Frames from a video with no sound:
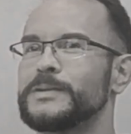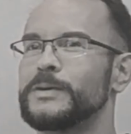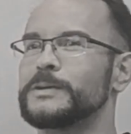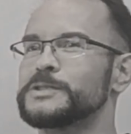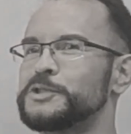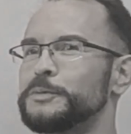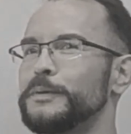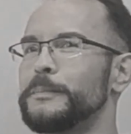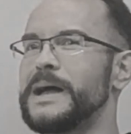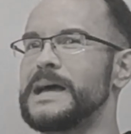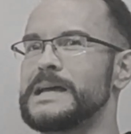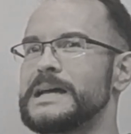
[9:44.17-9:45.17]
You're all super
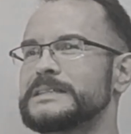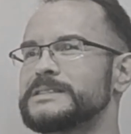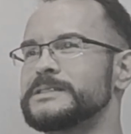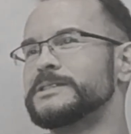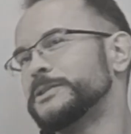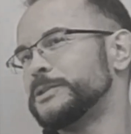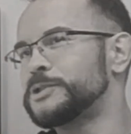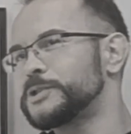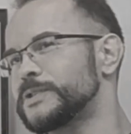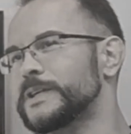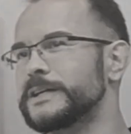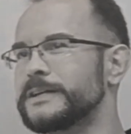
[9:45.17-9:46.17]
badass until you
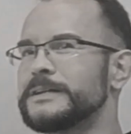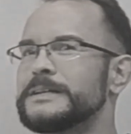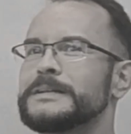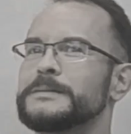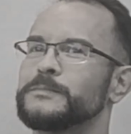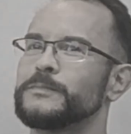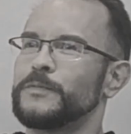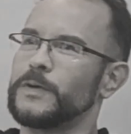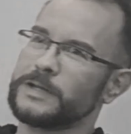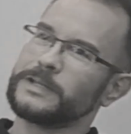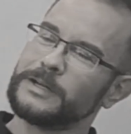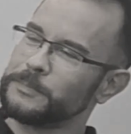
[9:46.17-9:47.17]
just like
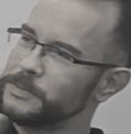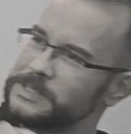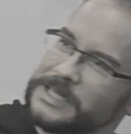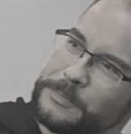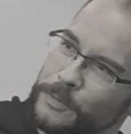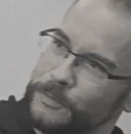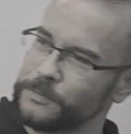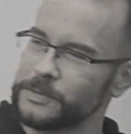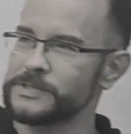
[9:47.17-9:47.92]
fuck it up and tip over